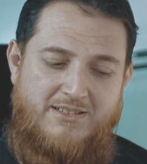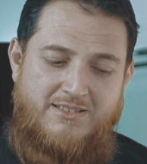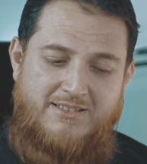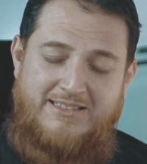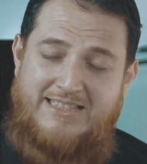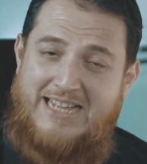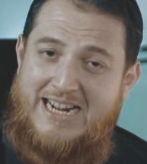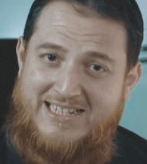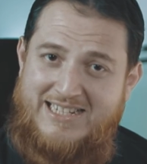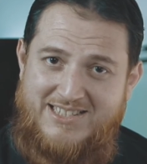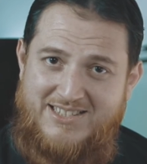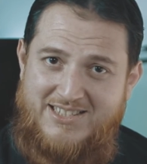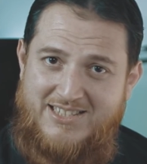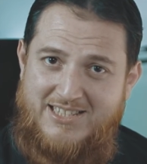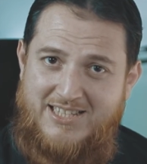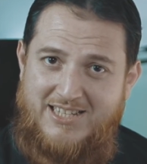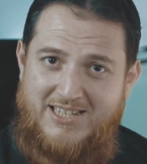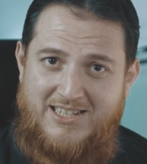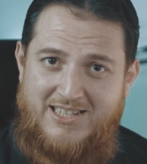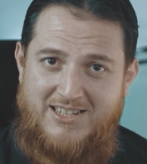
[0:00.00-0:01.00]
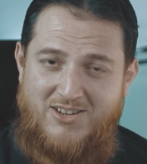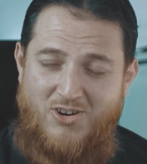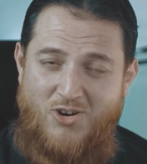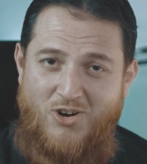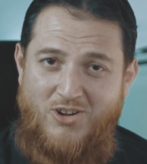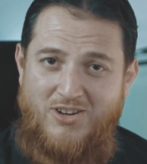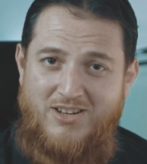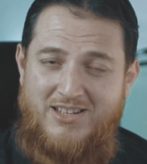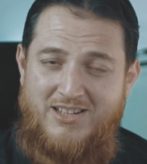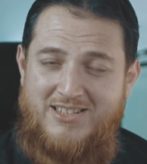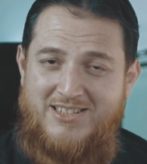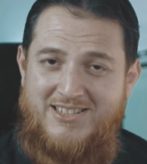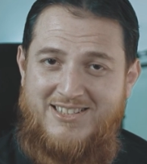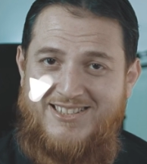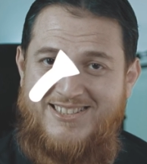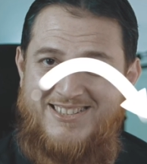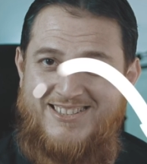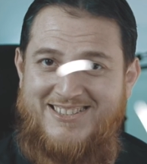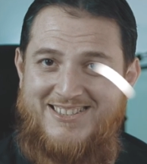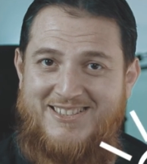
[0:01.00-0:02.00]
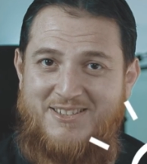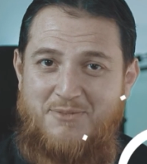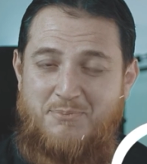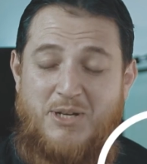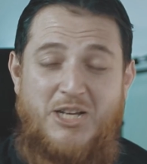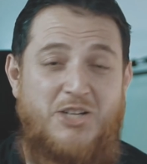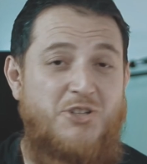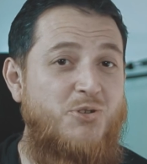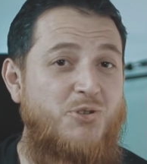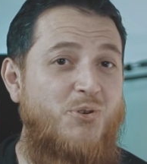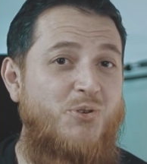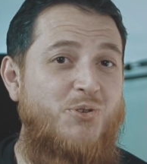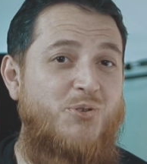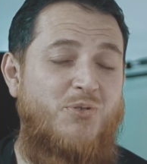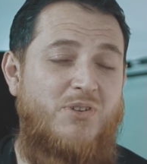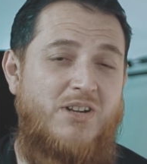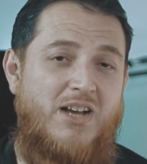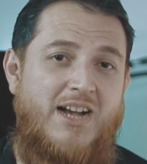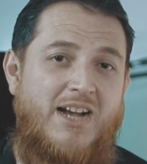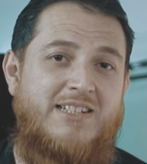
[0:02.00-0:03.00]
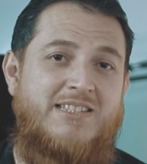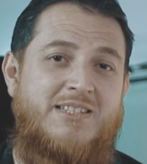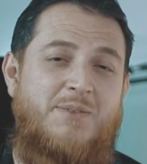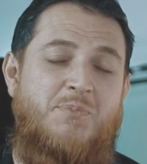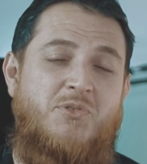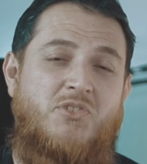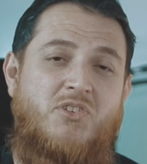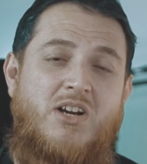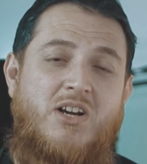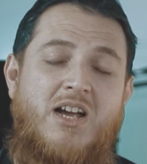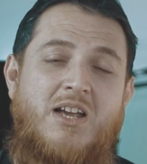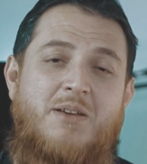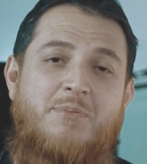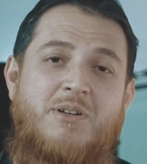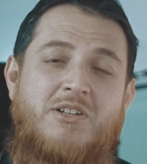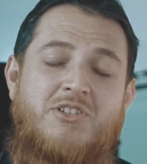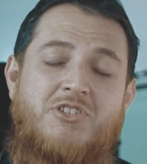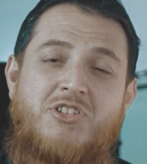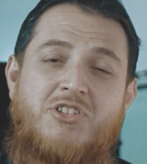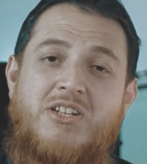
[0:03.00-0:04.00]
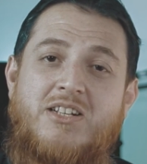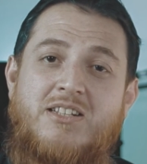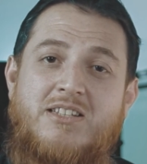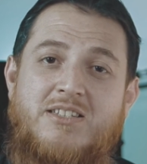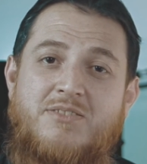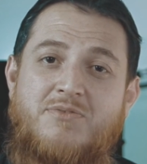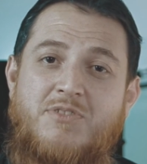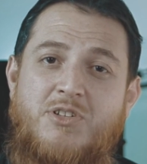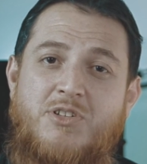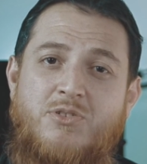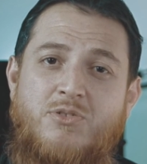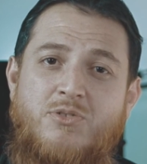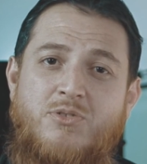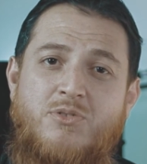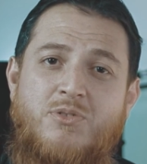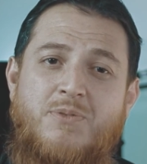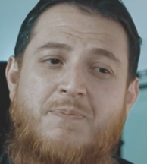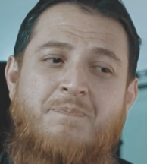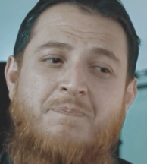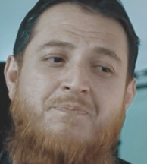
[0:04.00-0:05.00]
that is all. Make sure you like, subscribe and share this video,